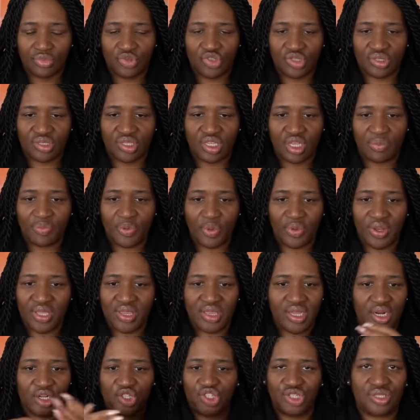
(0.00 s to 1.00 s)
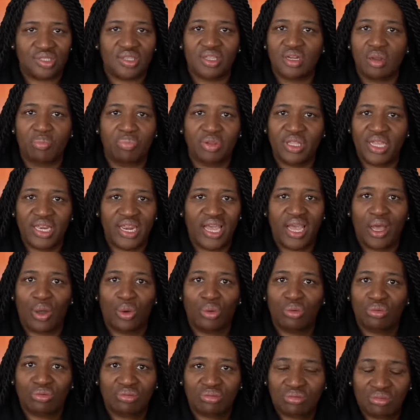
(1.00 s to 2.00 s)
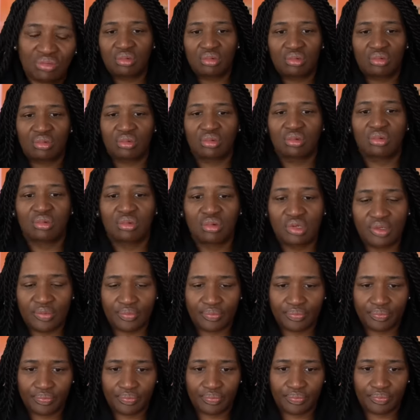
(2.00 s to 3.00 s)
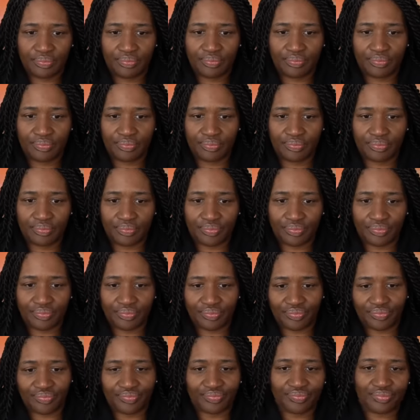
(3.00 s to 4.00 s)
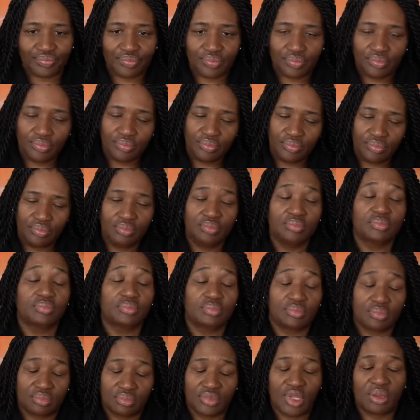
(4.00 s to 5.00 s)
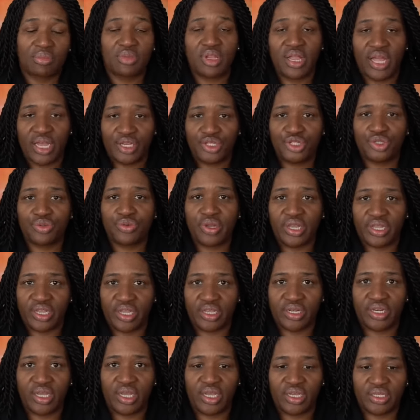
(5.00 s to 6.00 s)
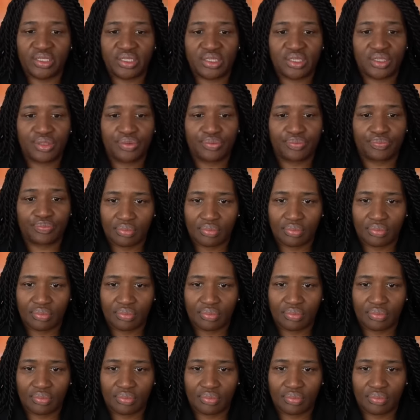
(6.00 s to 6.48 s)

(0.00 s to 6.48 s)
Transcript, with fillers: Just keep her in there, she's gonna bleed out. Together. You are unstoppable. I'm glad you recognize.